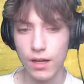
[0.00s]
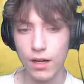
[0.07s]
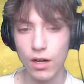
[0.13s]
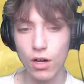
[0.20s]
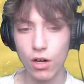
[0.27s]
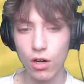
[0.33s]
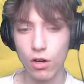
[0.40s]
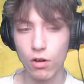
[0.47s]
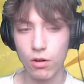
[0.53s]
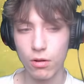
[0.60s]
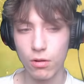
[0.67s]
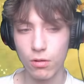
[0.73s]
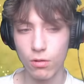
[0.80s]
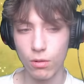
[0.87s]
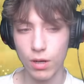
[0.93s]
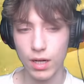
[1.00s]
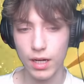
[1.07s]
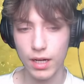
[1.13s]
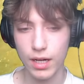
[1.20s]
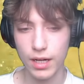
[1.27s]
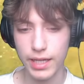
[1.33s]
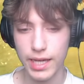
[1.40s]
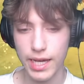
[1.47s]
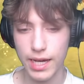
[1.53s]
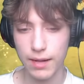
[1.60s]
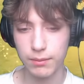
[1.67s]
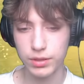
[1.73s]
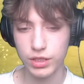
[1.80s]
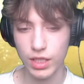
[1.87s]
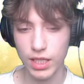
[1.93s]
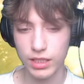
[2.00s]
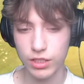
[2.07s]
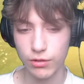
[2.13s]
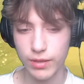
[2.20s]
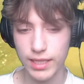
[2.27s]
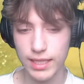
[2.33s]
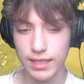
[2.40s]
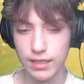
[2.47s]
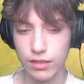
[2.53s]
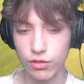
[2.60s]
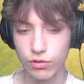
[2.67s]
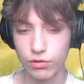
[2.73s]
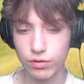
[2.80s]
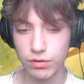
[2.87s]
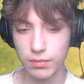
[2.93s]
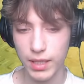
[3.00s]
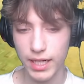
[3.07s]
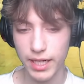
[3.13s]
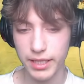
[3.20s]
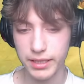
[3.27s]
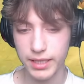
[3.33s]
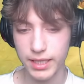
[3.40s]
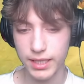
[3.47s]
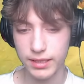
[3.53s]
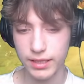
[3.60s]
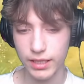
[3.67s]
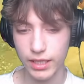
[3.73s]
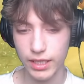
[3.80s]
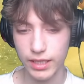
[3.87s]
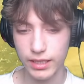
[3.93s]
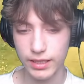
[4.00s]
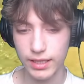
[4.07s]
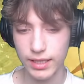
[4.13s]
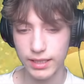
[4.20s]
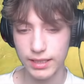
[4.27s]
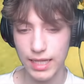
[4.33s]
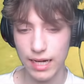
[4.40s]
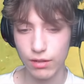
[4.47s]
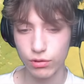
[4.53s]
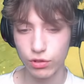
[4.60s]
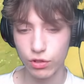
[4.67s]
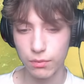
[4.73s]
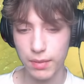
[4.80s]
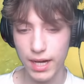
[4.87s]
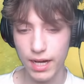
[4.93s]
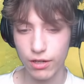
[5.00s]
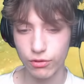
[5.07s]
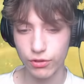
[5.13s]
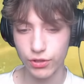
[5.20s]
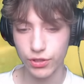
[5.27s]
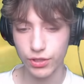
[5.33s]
Oh, yeah, I'm starting to really lose my ideas here. That was Unbound.